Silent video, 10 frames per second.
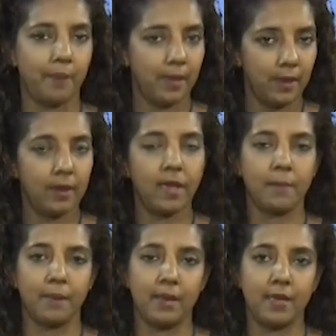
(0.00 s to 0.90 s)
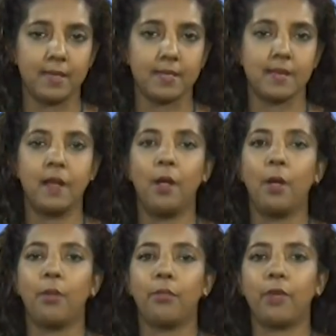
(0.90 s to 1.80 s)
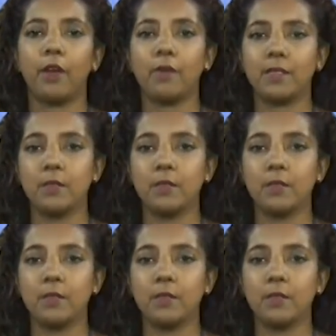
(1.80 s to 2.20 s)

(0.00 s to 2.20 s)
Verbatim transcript: in the Himalayas. There is no